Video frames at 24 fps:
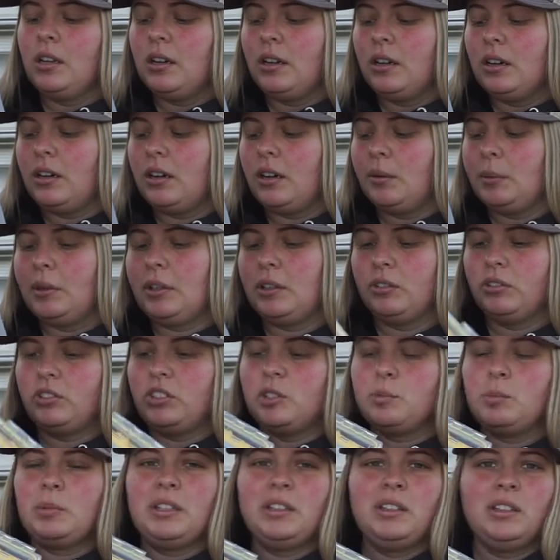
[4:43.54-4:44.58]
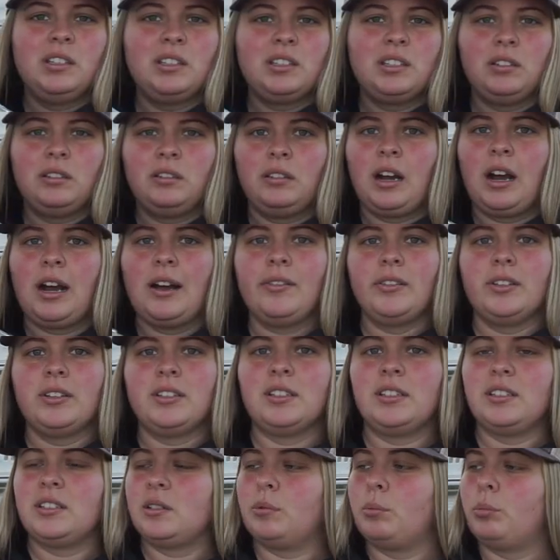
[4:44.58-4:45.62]
It'll just be this and
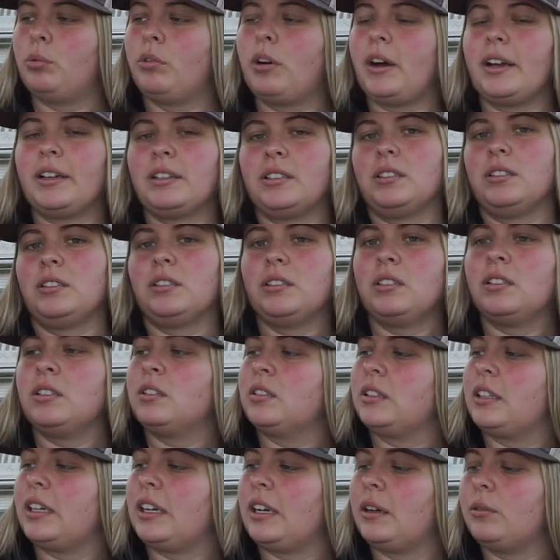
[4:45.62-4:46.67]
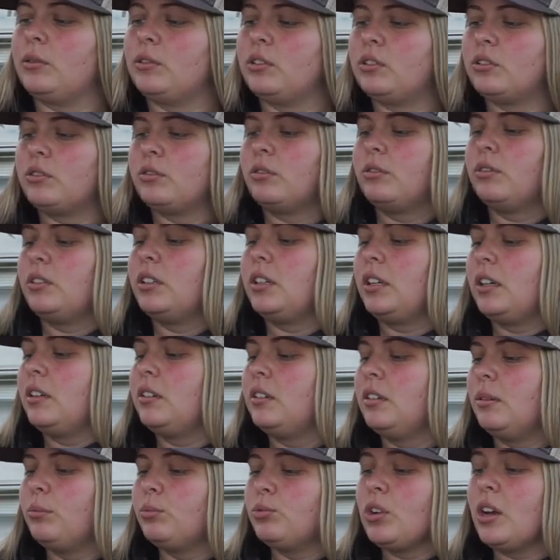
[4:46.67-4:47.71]
obviously some plastics that I would use for the day.
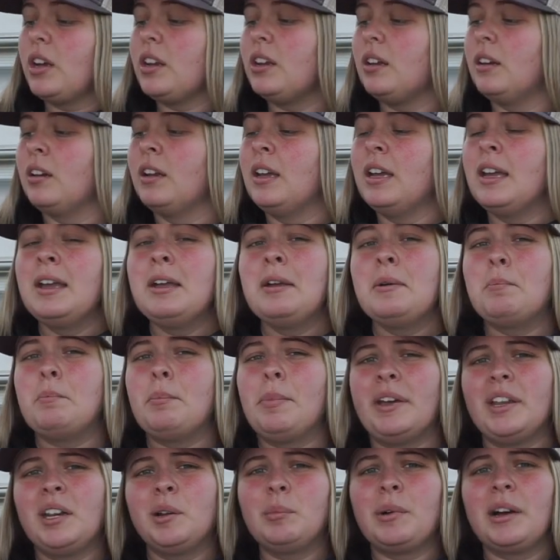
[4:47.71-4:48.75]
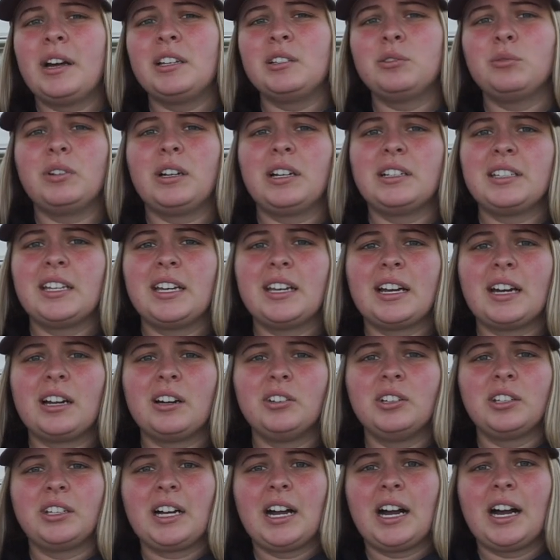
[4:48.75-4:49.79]
I'm trying to minimize what I take out
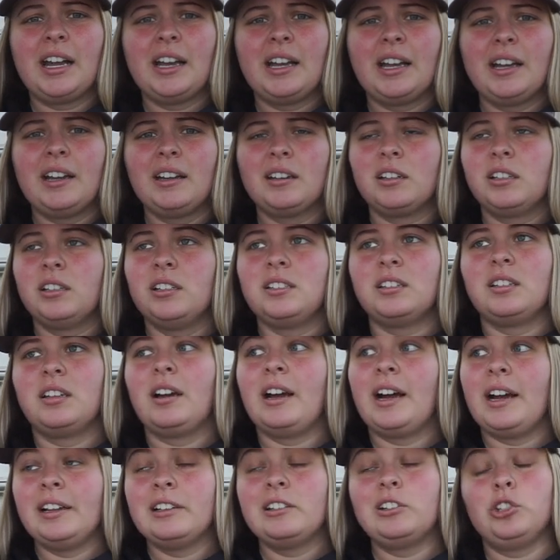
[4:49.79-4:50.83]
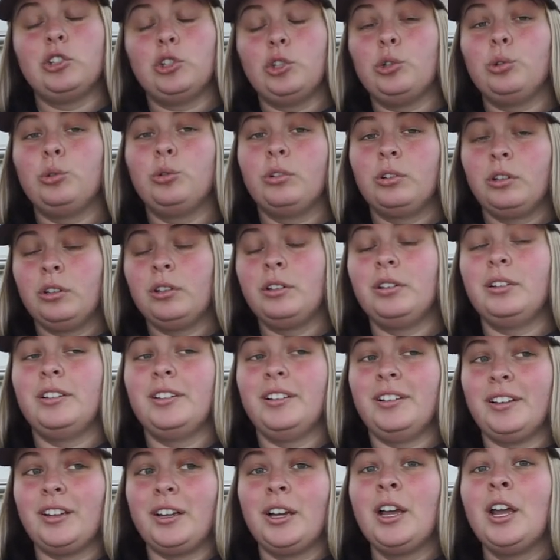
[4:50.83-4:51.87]
on the kayak, because I do
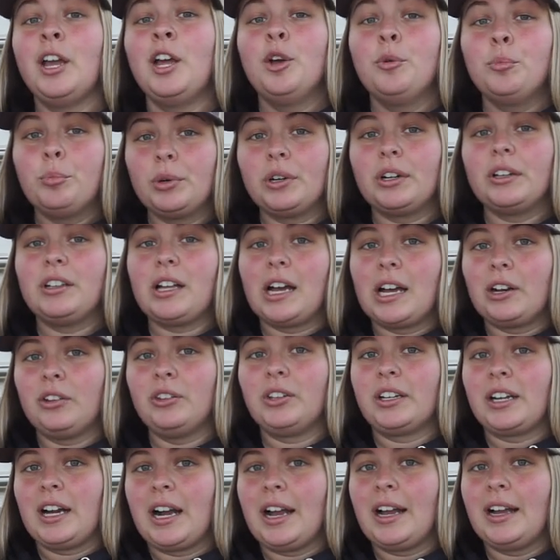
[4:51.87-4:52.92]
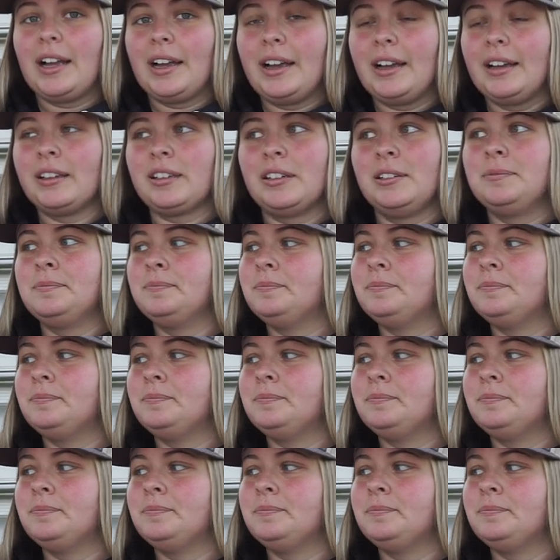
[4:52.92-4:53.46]
put a lot on the kayak.